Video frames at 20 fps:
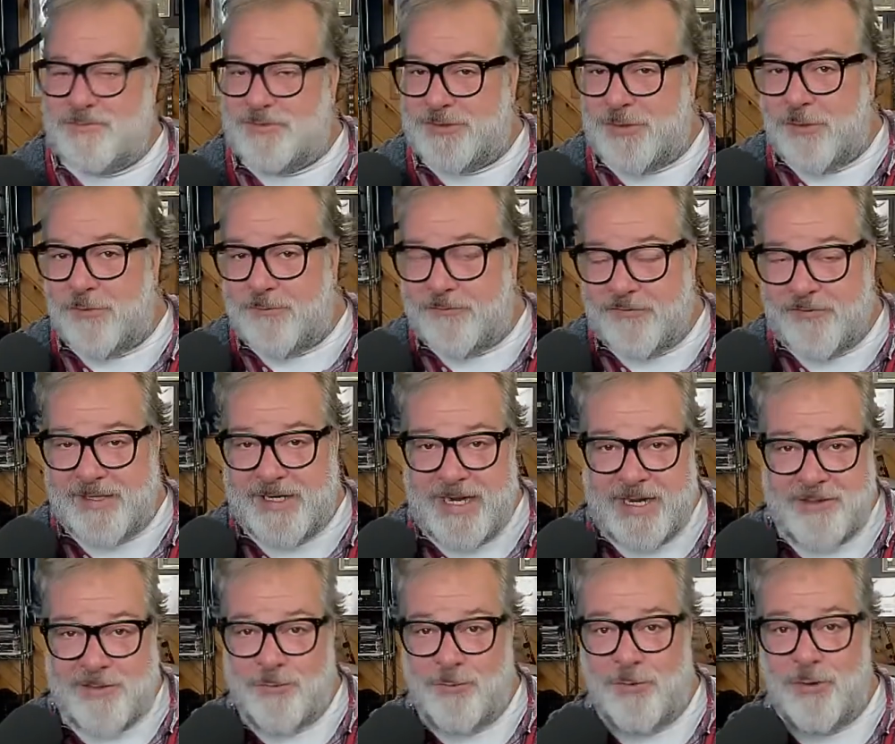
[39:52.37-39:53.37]
Don't
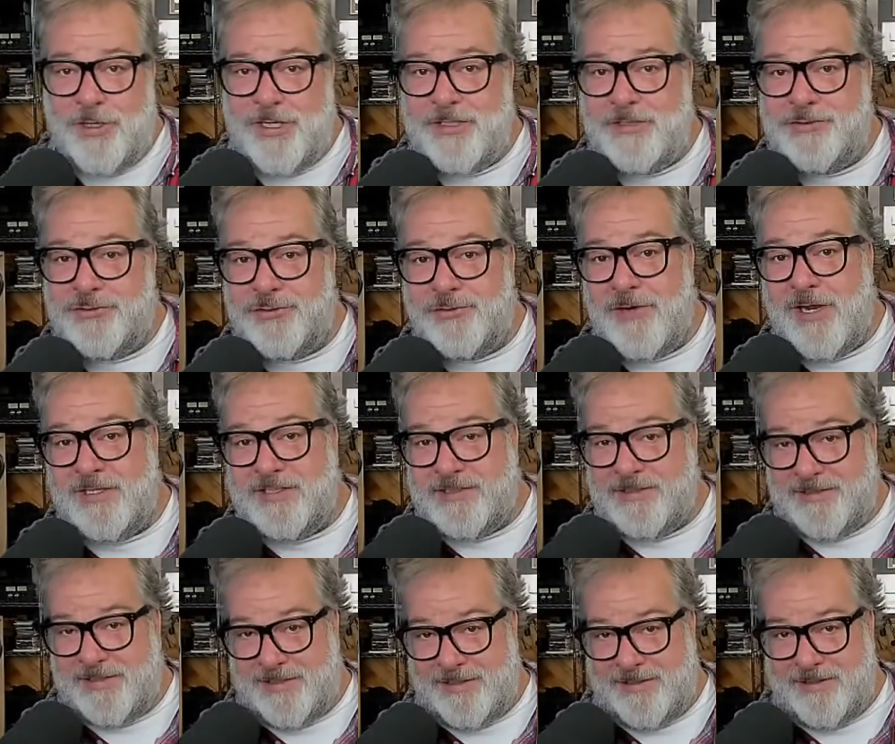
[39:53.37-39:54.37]
forget the word
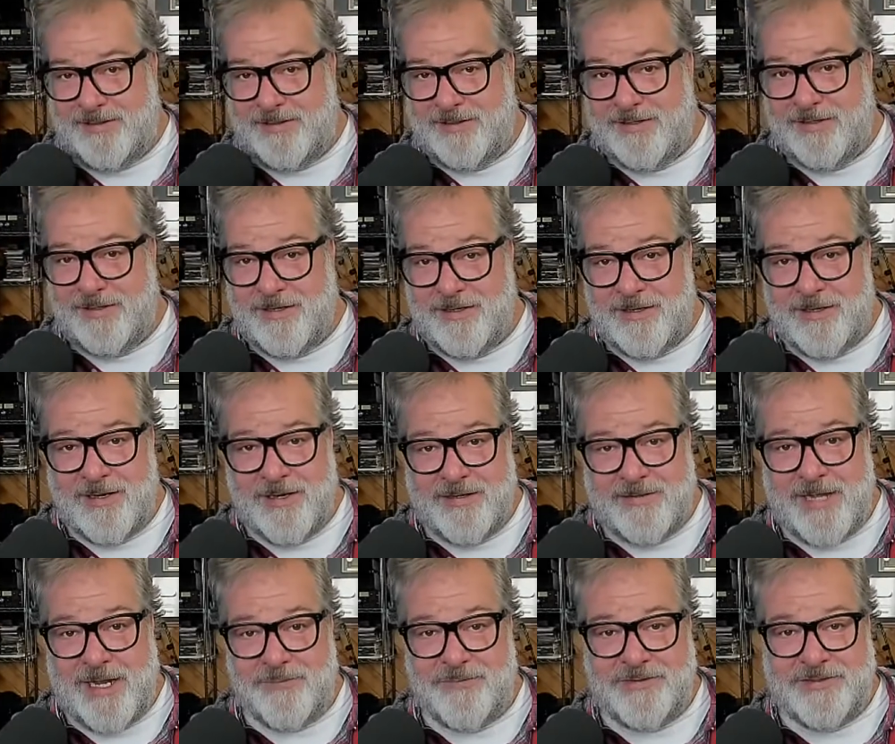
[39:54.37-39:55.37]
entrusted.
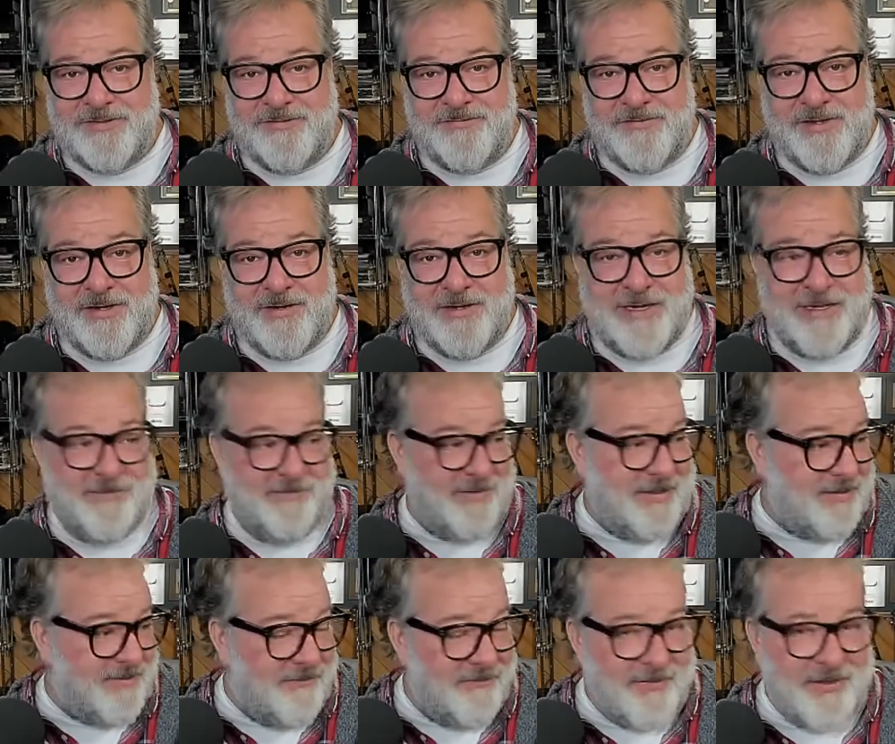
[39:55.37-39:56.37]
That was the
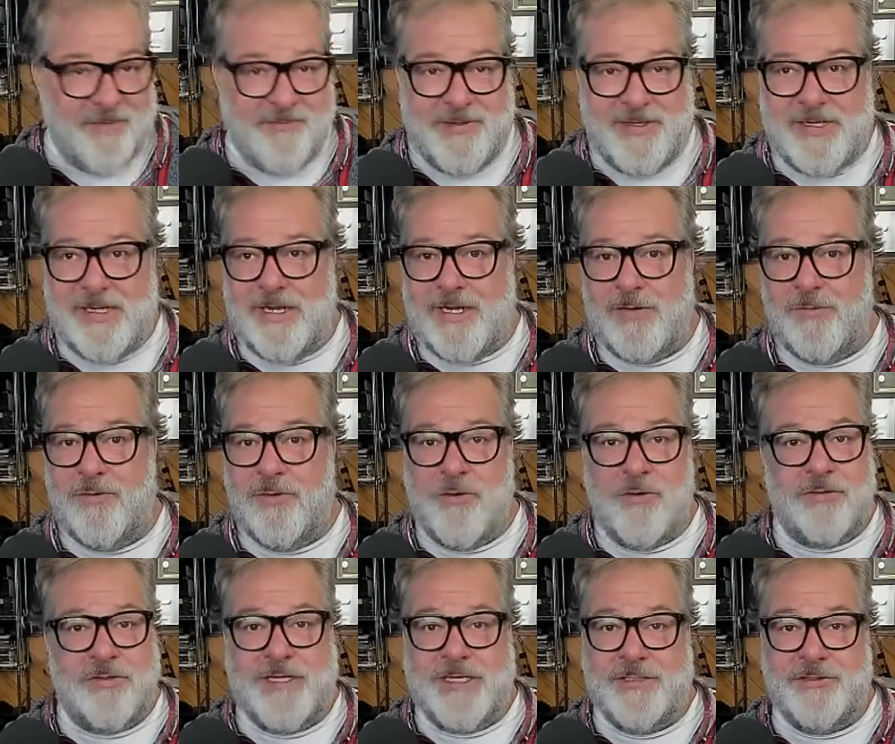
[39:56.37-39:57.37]
very beginning.
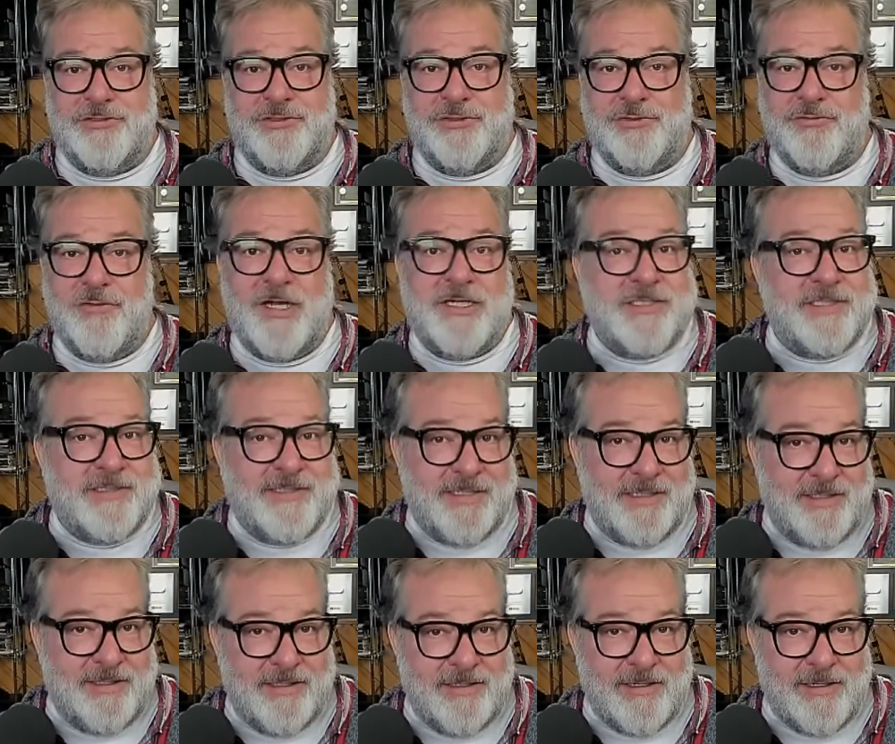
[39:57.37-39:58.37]
We're only
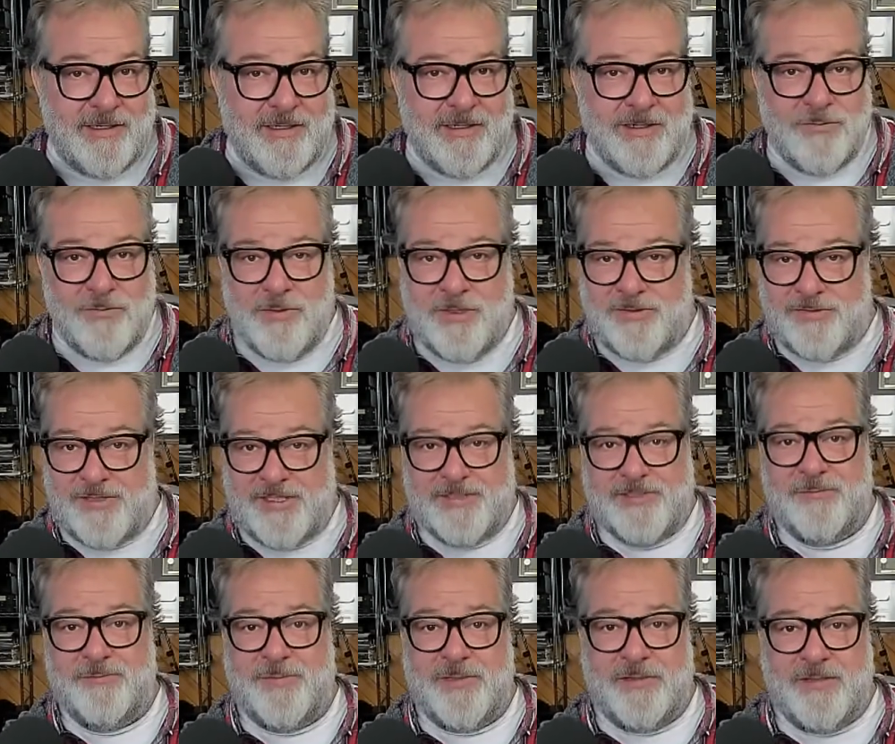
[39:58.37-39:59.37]
entrusted with
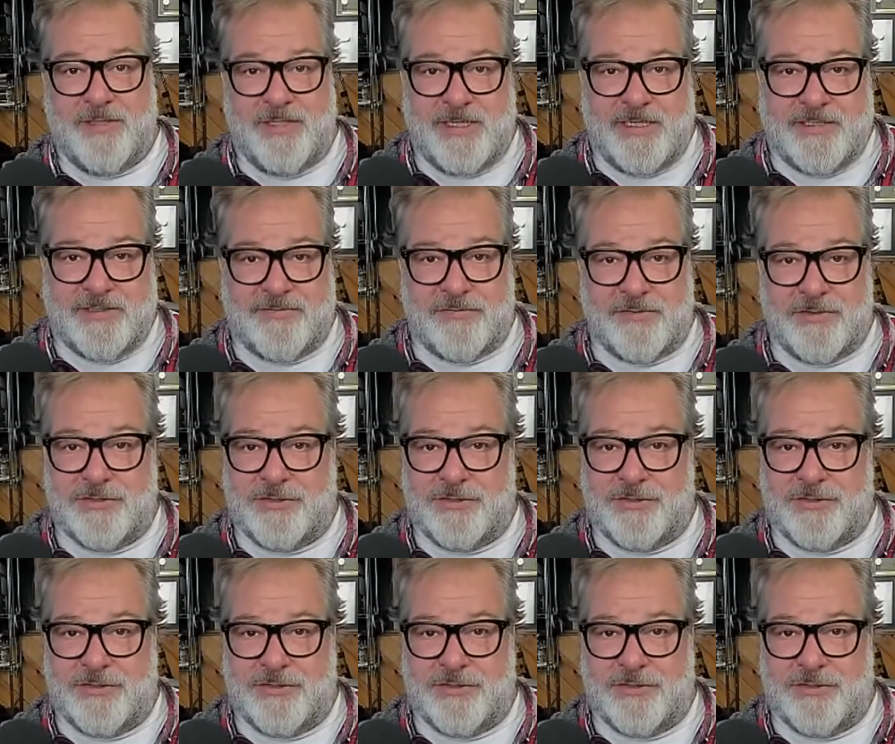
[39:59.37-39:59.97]
these abilities for